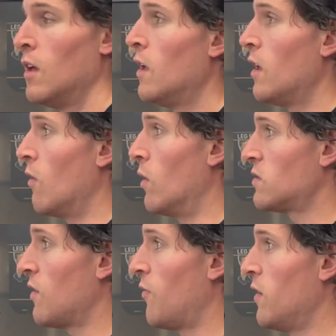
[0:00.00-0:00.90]
And once
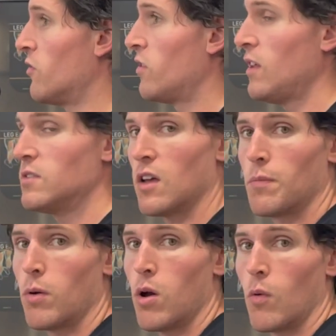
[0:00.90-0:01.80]
I finish these up,
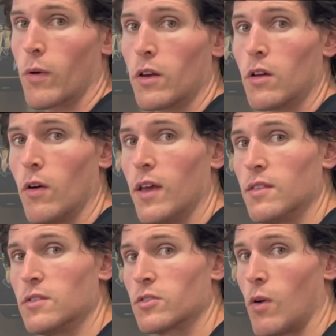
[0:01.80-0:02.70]
we're going to go hit
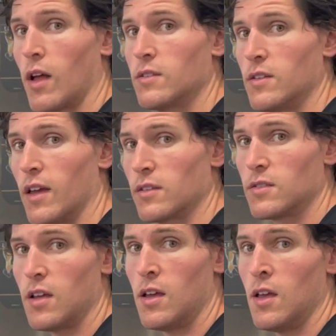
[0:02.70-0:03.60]
the squats
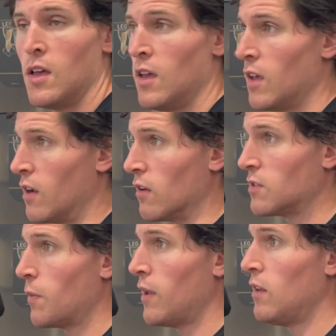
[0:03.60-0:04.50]
next. And I'll
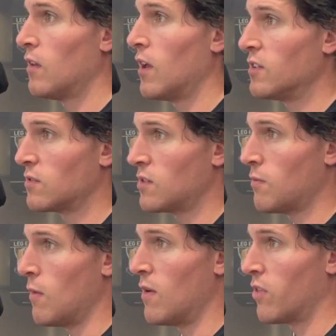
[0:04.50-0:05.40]
explain to you guys
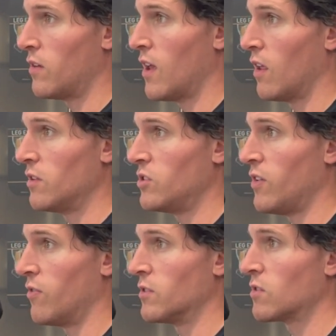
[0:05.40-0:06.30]
my methodology
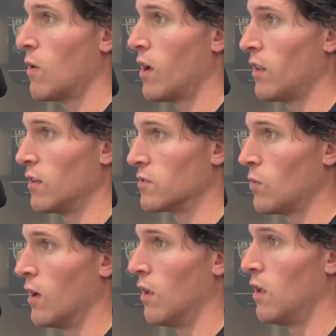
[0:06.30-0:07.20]
for squatting as well.